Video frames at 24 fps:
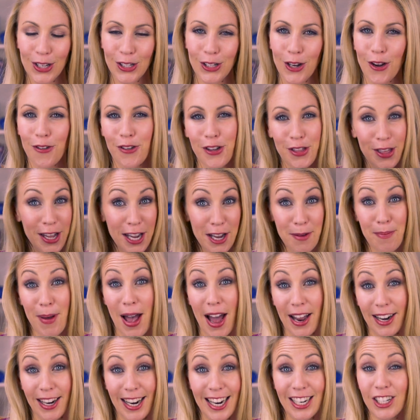So if you think
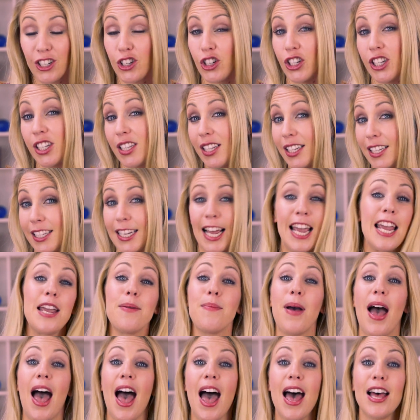about it, it's just the
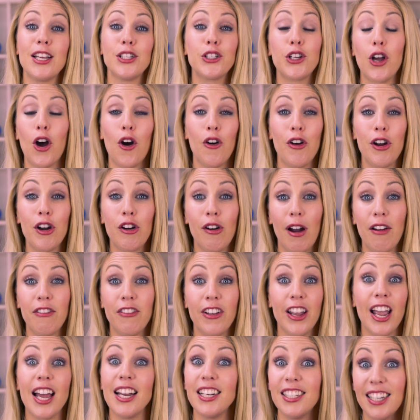same as
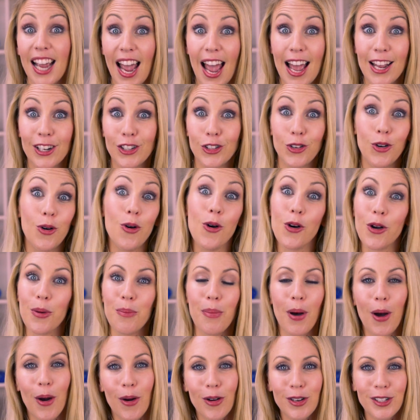choreographing a dance or
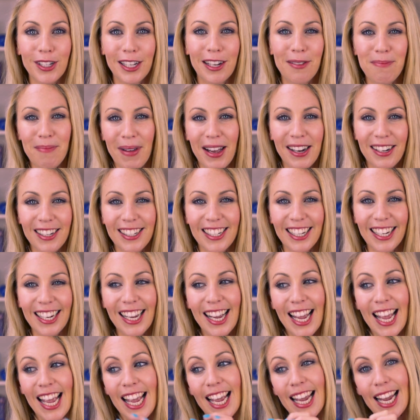composing a melody.
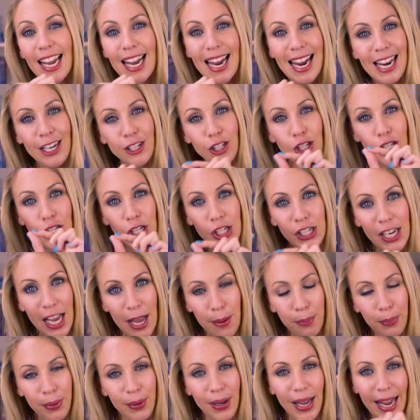Each
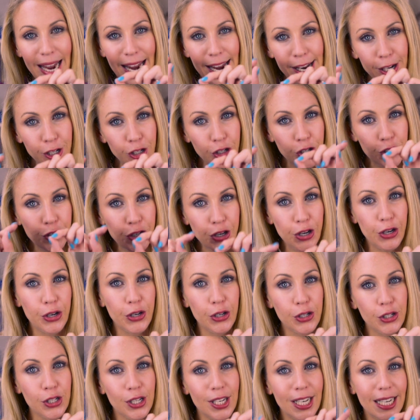step, each
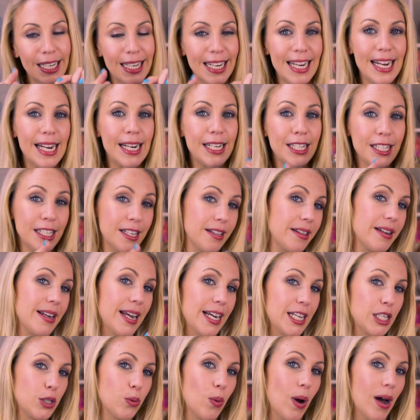note leads to the
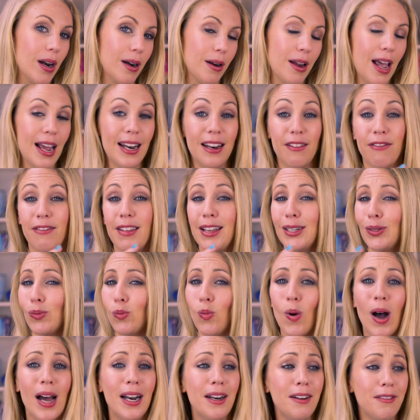next one. And if there's
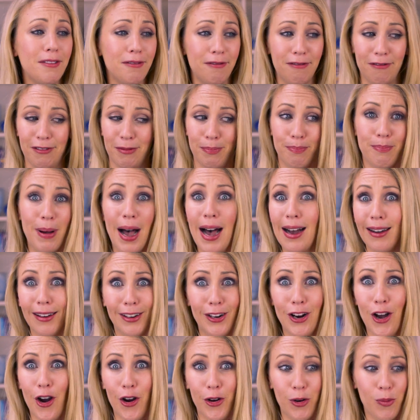one bung
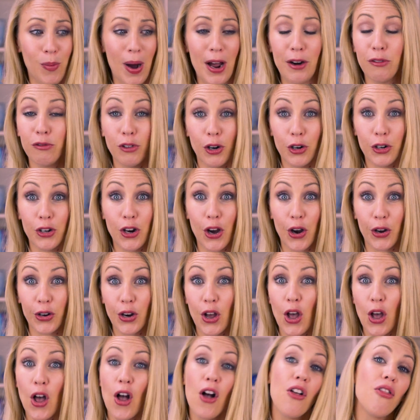note, one wrong note,
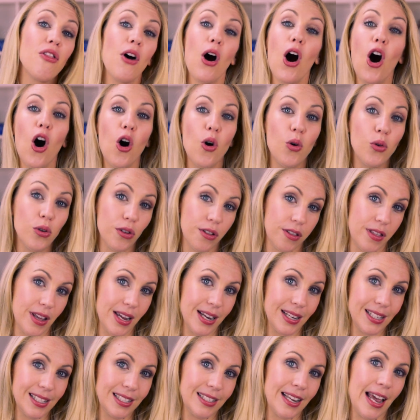the whole
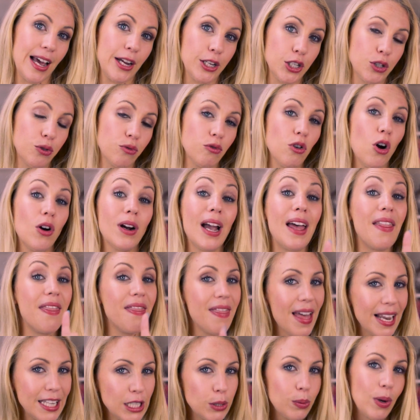thing sounds wrong. And
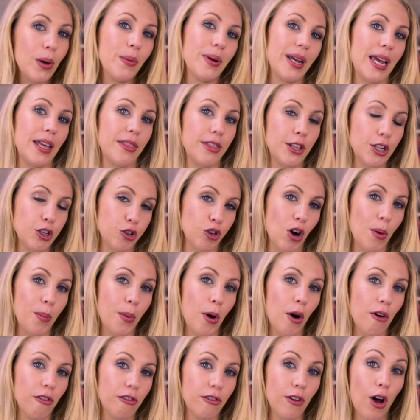that's where we get the drop
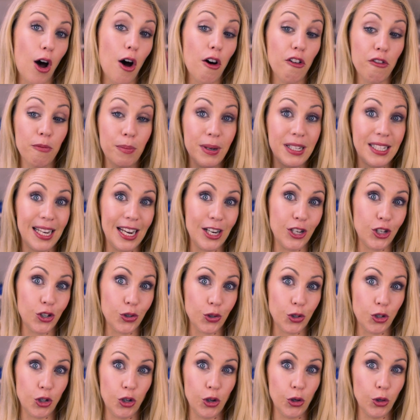off of potential
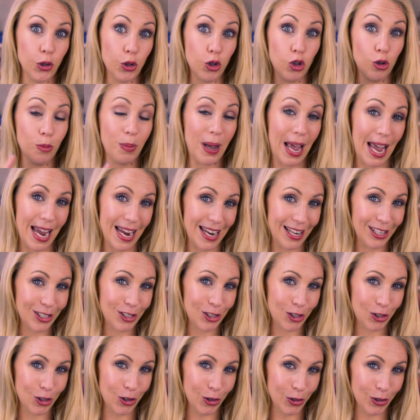students to paying
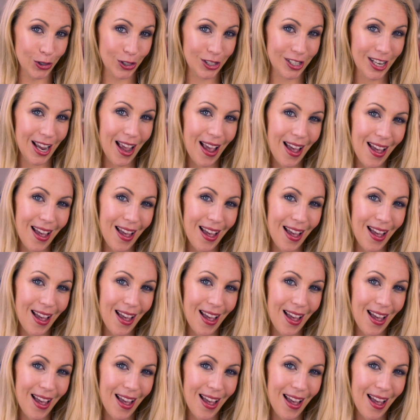students.